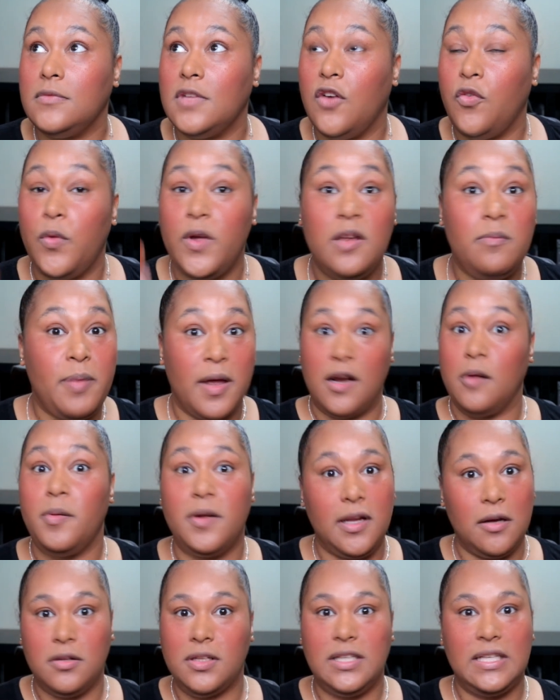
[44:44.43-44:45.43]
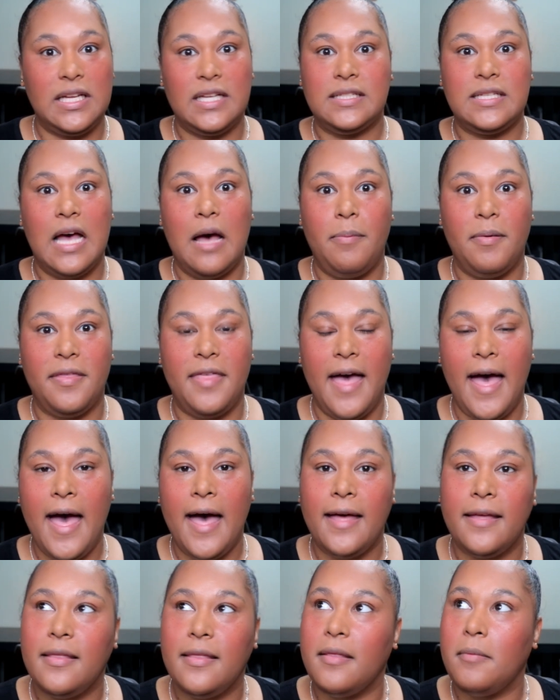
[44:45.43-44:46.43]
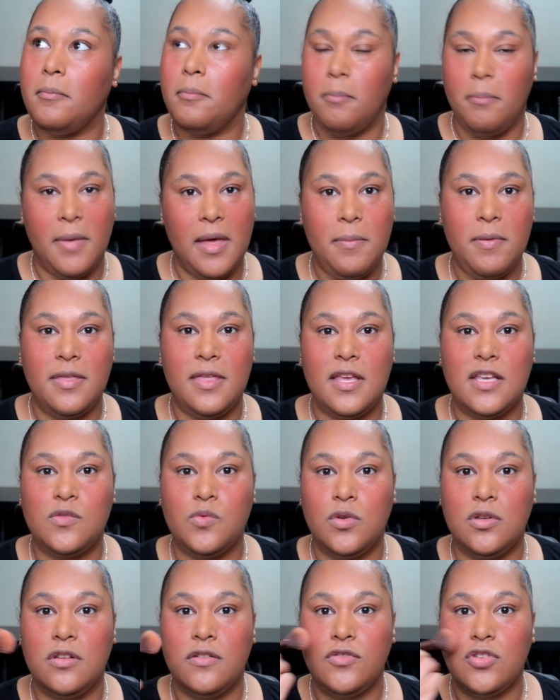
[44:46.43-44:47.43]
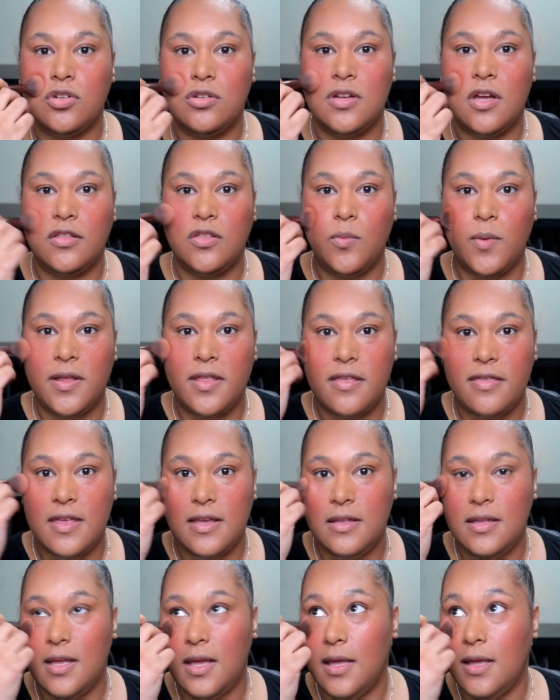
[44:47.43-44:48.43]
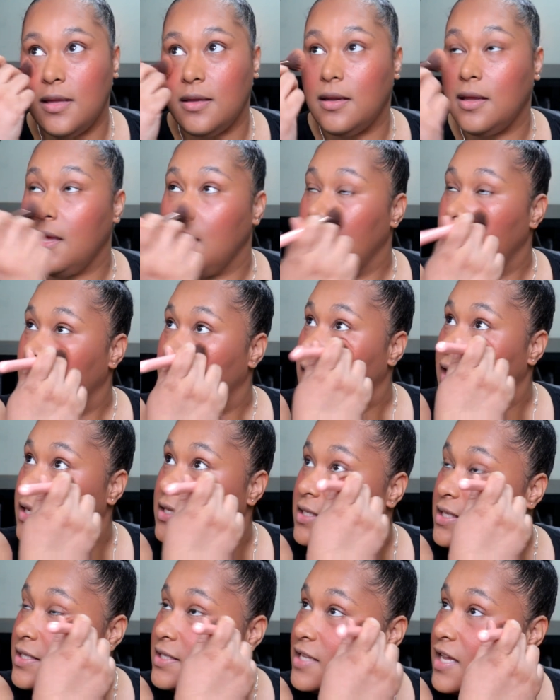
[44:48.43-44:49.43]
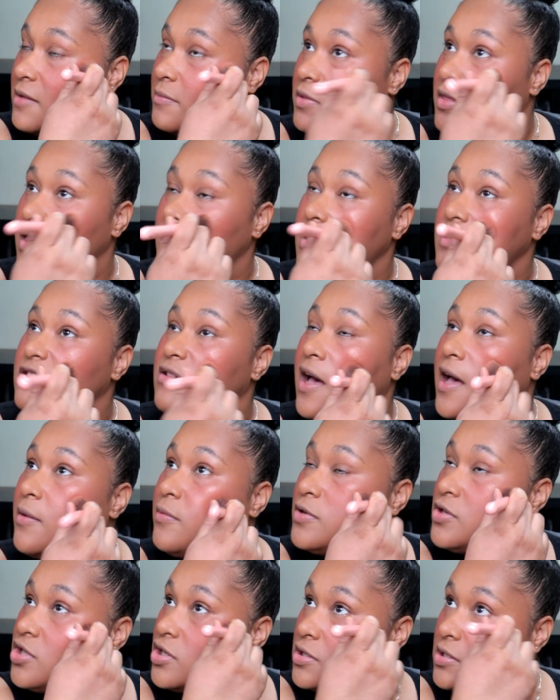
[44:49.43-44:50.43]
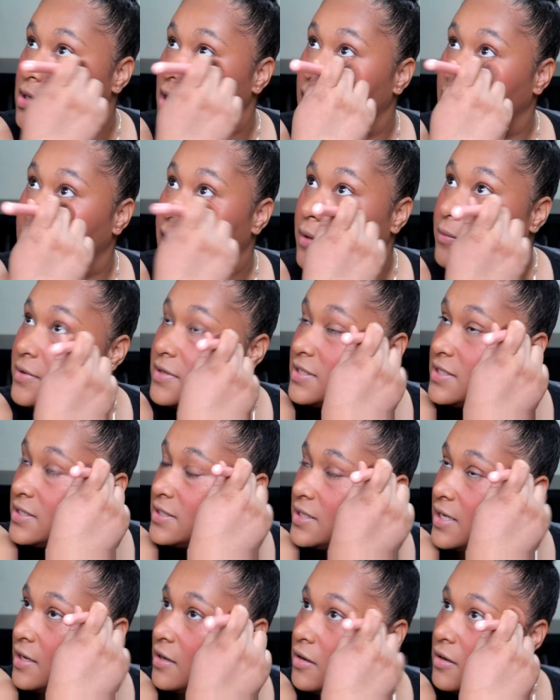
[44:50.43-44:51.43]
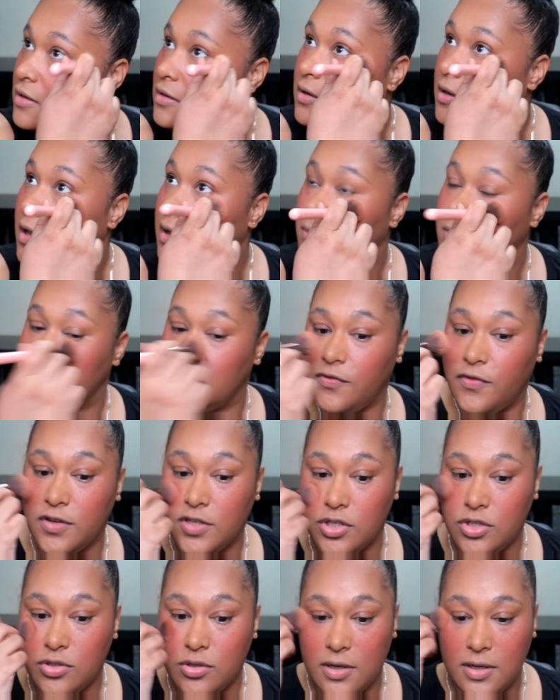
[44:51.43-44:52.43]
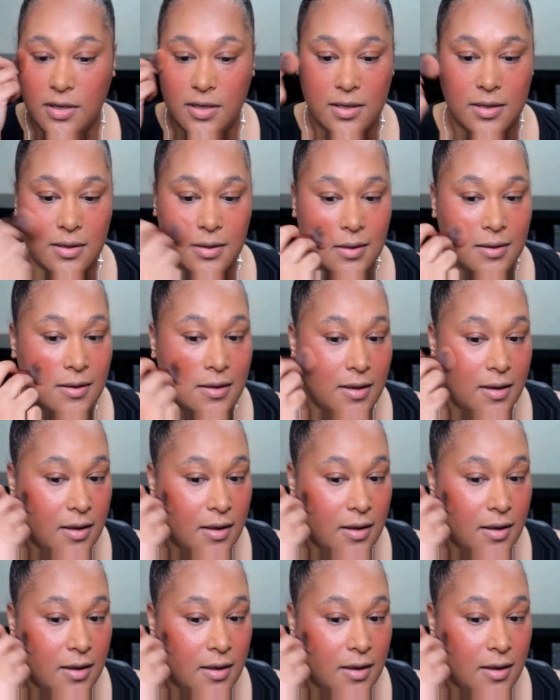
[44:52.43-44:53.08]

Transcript: If we'd better been able to get on top of that, maybe things wouldn't have turned out the way that they did. And it's the same thing. So I was scared. I was frustrated.